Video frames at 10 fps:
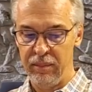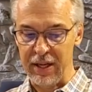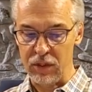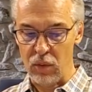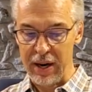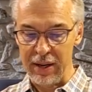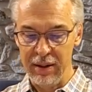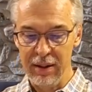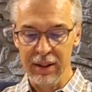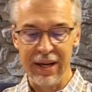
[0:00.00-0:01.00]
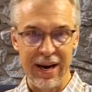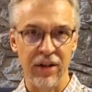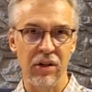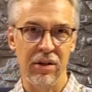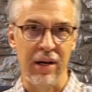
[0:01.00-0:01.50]
That's why
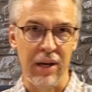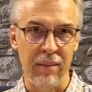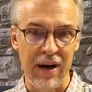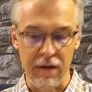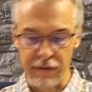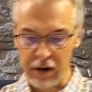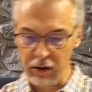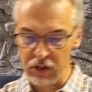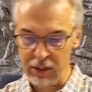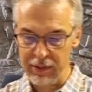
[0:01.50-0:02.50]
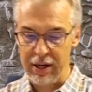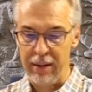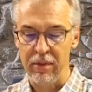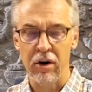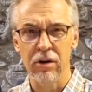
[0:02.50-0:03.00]
connection time and fellowship
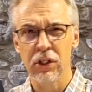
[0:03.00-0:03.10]
time are